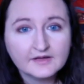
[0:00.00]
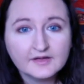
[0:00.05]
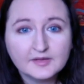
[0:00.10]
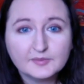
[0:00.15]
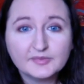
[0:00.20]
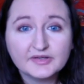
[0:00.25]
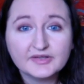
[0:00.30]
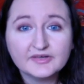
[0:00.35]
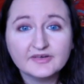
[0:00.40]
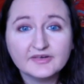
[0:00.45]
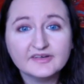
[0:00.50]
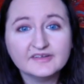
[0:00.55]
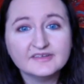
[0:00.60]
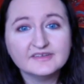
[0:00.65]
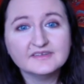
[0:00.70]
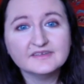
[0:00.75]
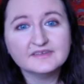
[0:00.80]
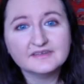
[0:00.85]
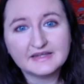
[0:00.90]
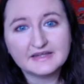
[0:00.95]
My
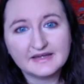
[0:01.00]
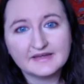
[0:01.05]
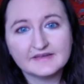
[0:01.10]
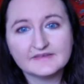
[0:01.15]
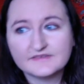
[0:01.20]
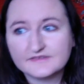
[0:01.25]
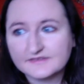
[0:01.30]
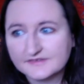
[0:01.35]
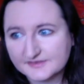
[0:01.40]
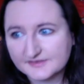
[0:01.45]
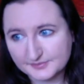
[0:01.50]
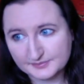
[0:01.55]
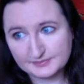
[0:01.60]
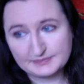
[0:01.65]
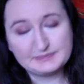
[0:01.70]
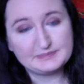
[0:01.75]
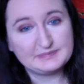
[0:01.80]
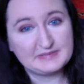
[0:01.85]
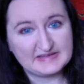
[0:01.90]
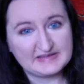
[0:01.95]
garden
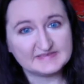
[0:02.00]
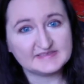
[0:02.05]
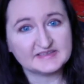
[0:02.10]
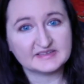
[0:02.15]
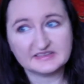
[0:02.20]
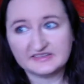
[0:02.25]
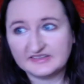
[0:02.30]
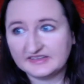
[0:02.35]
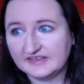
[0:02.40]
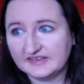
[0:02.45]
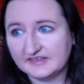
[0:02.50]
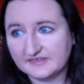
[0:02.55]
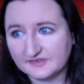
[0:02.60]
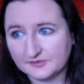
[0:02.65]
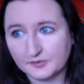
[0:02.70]
it's